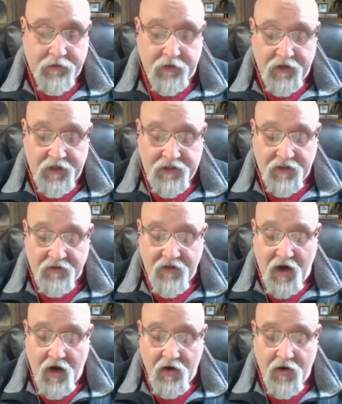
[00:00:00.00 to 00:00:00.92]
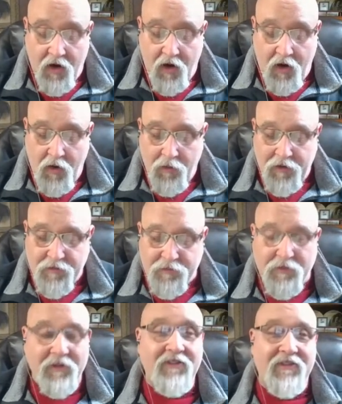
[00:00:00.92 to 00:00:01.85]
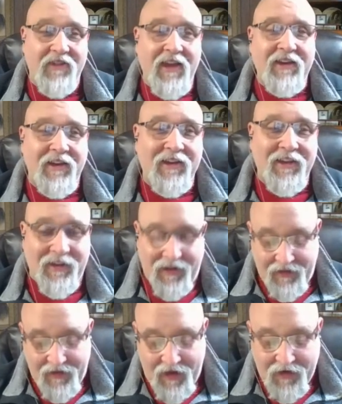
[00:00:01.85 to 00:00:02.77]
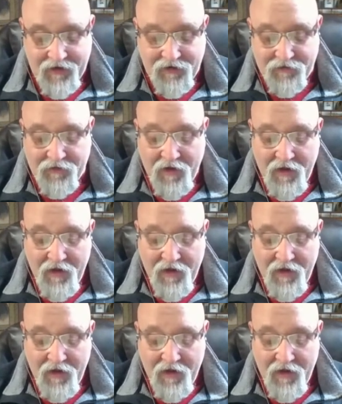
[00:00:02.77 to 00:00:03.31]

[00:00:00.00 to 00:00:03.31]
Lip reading: religions, are always presented in a negative